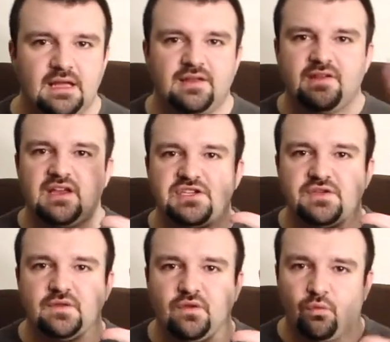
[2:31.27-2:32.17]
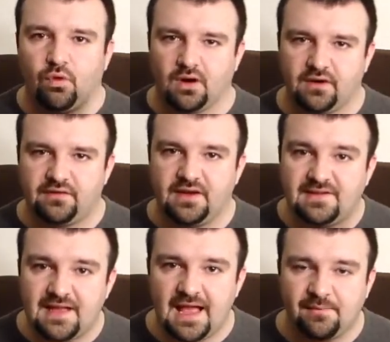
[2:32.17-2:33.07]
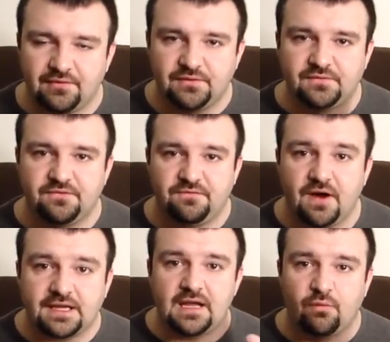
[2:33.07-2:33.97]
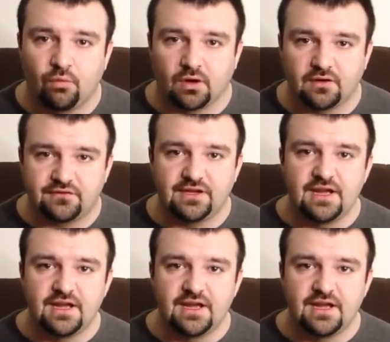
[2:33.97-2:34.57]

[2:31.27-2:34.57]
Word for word: It's, it's the worst. It's the absolute fucking worst.